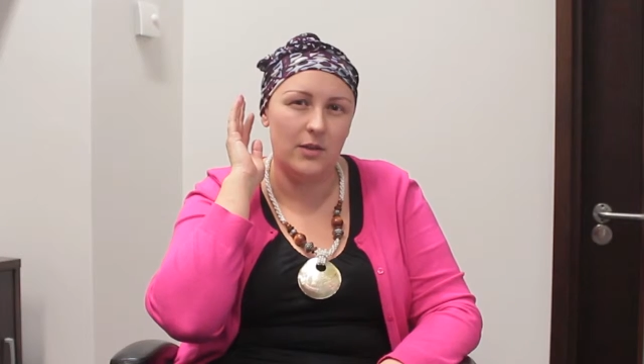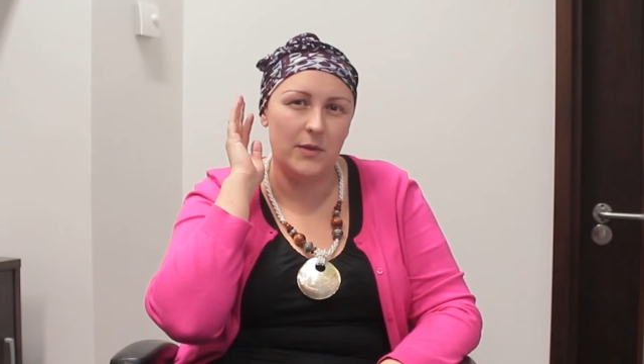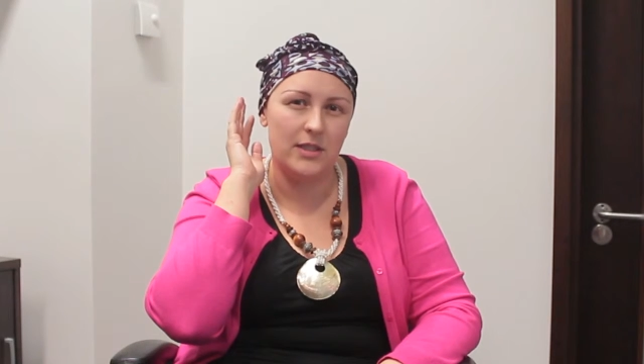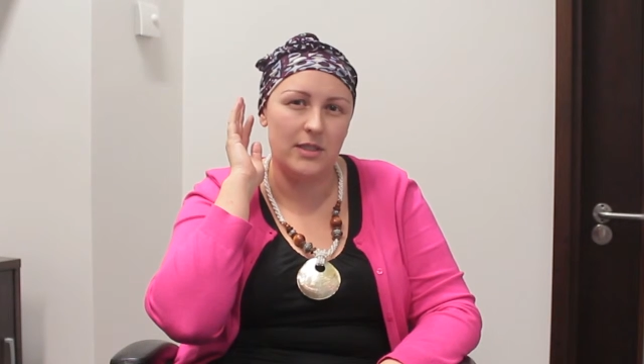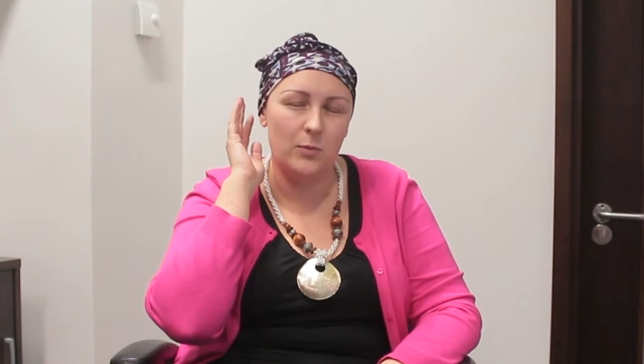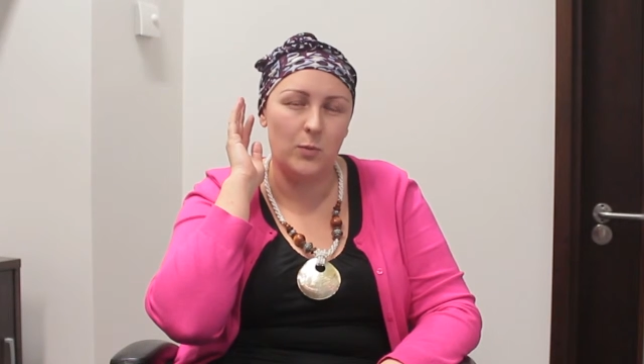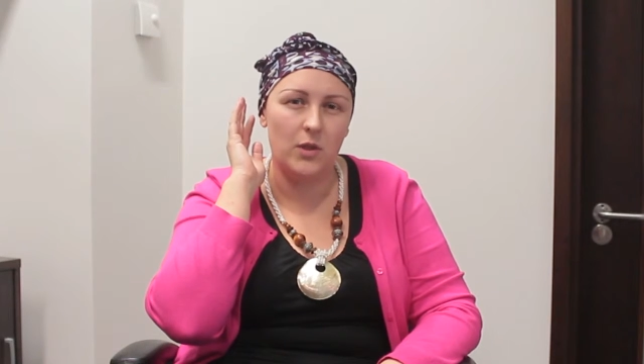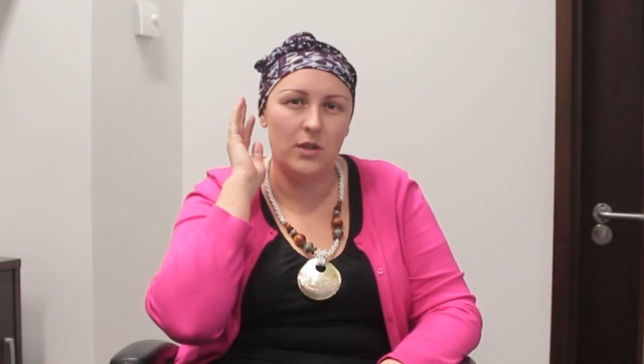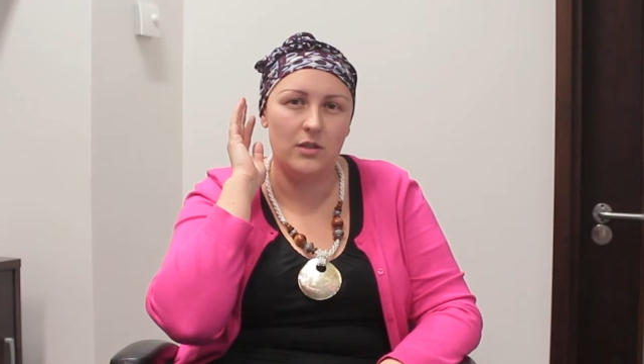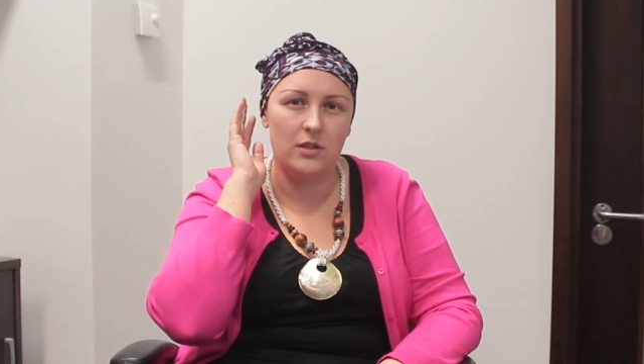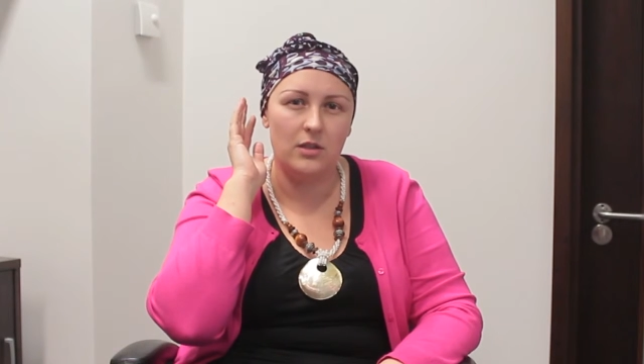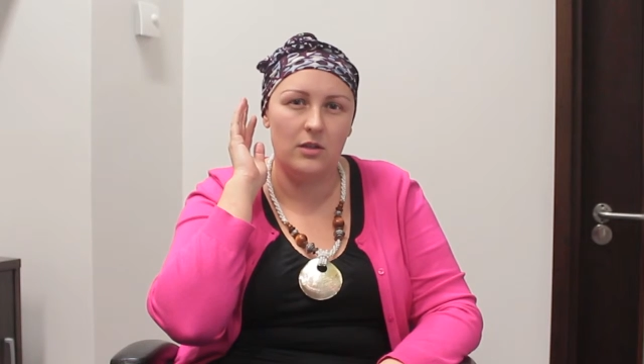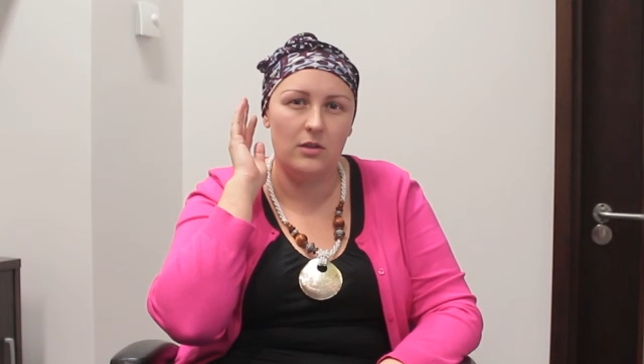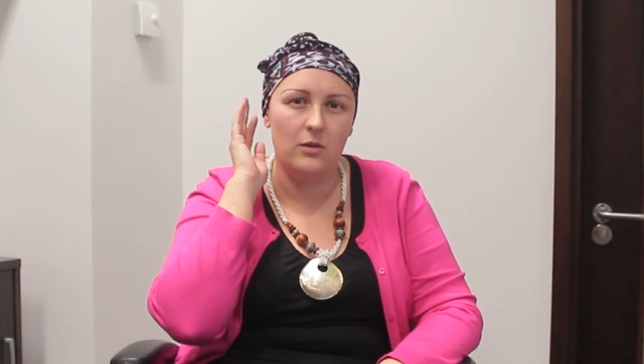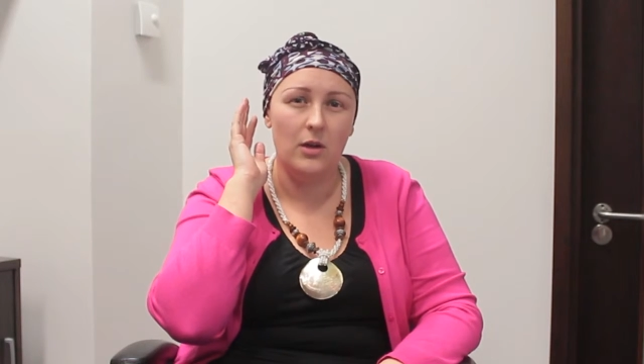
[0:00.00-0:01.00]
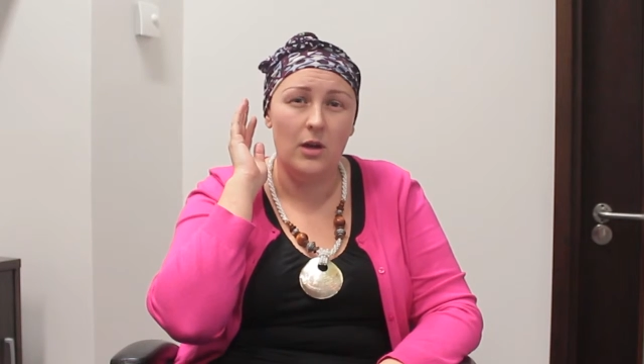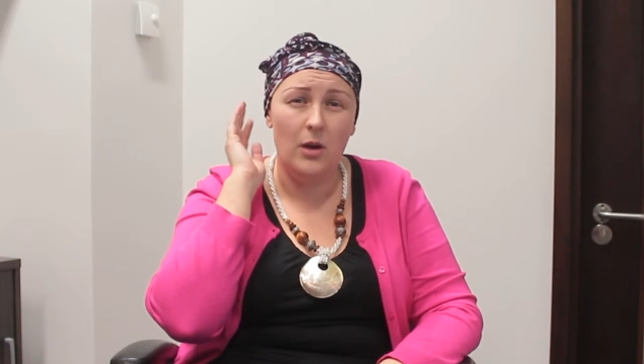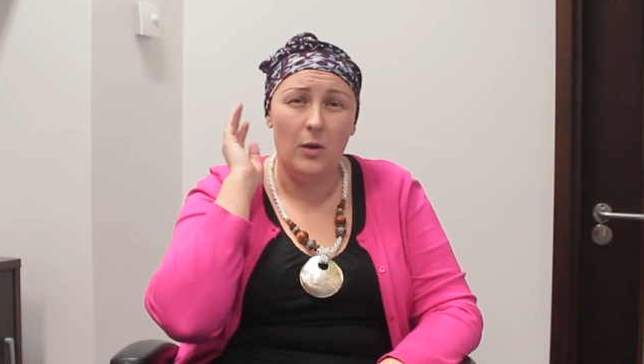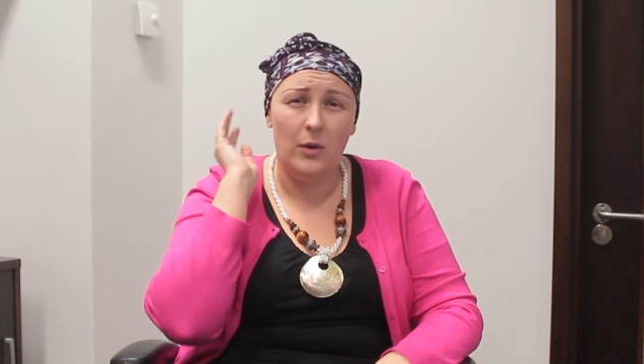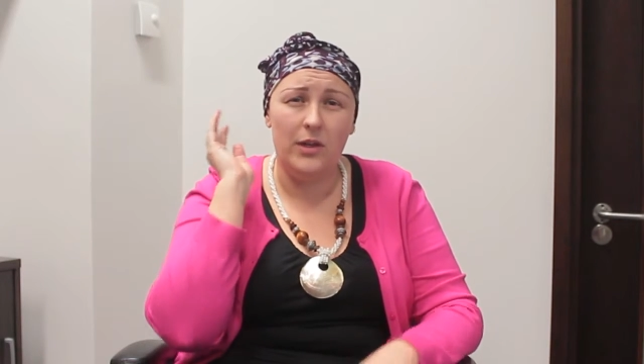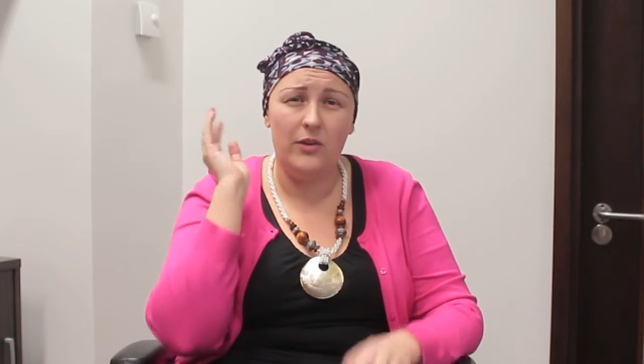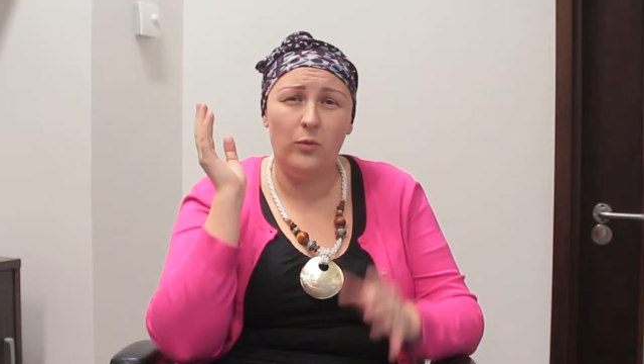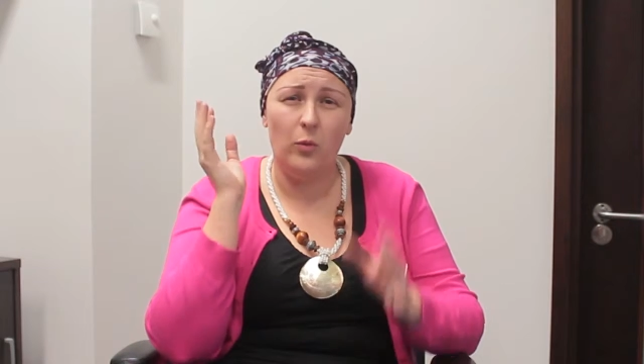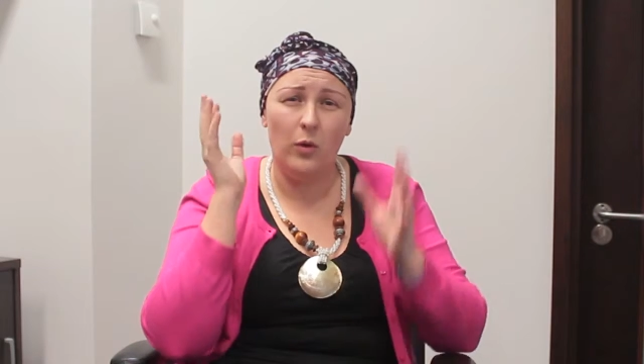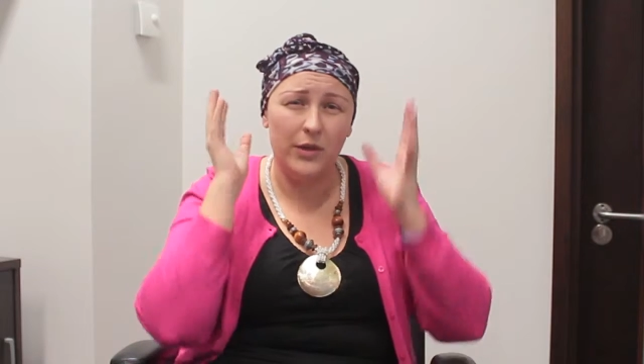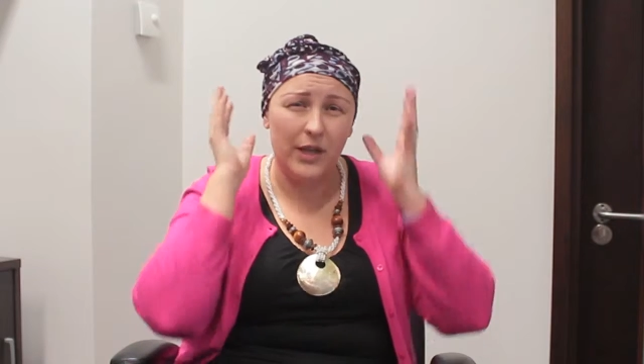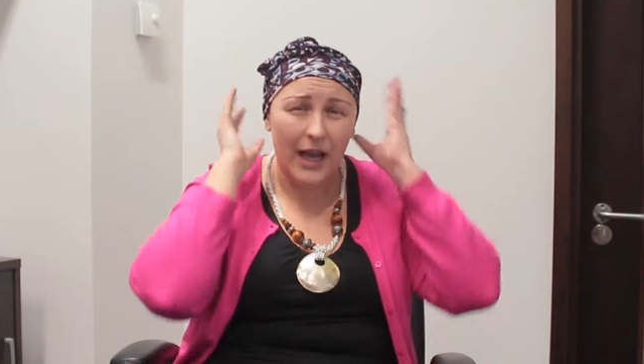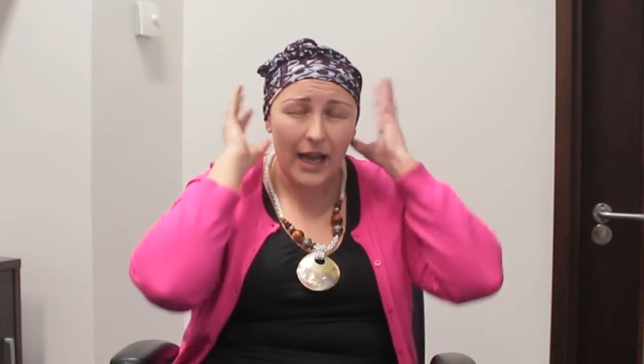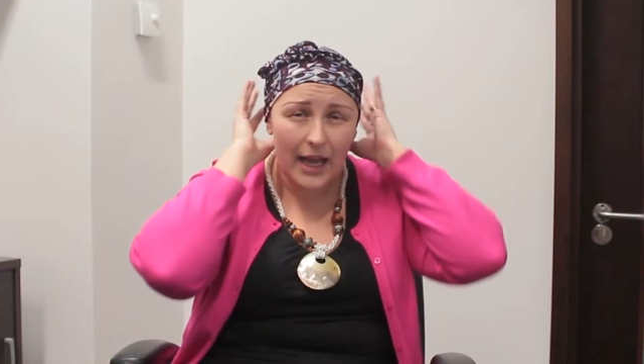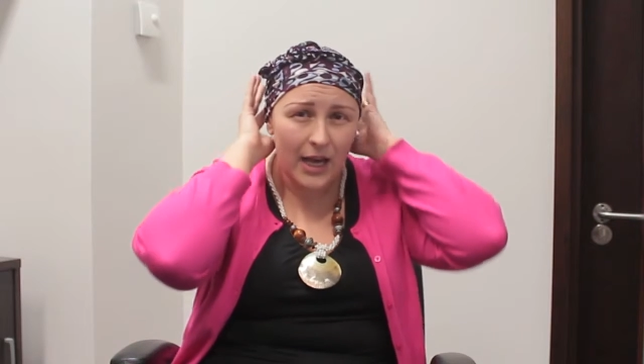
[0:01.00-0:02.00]
that were similar to when you've worn
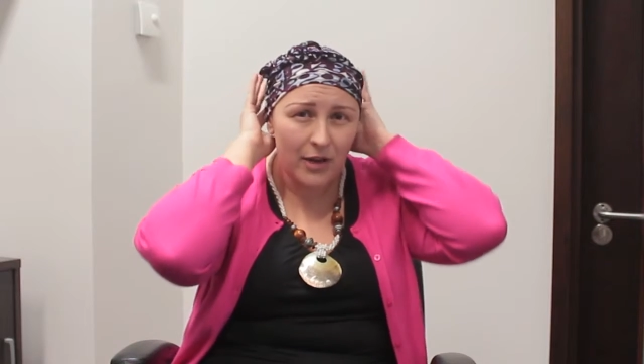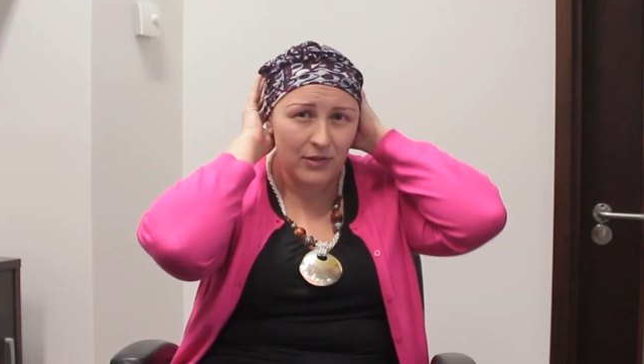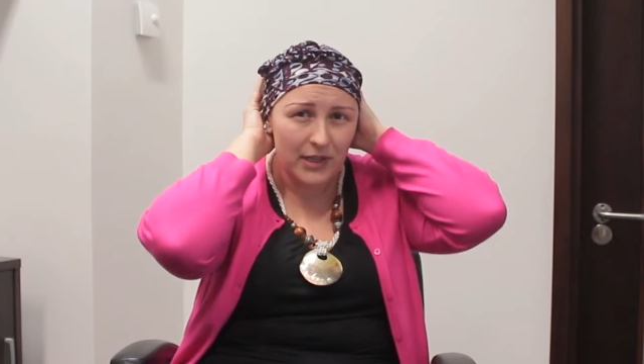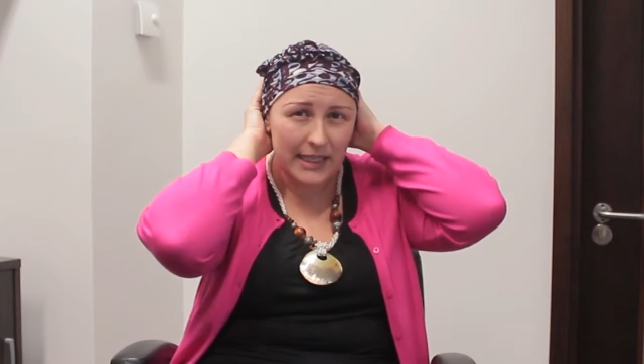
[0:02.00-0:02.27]
your hair